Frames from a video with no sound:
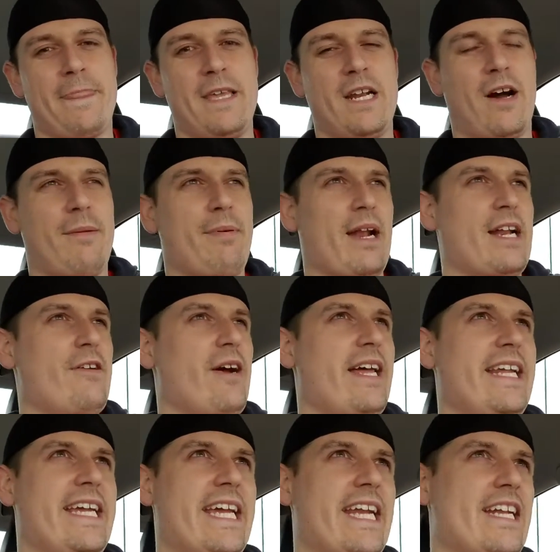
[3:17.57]
You know, but I knew I had
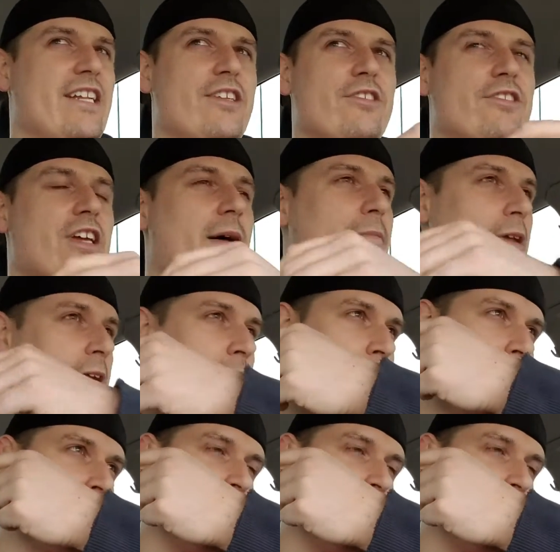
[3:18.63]
to get in and do something.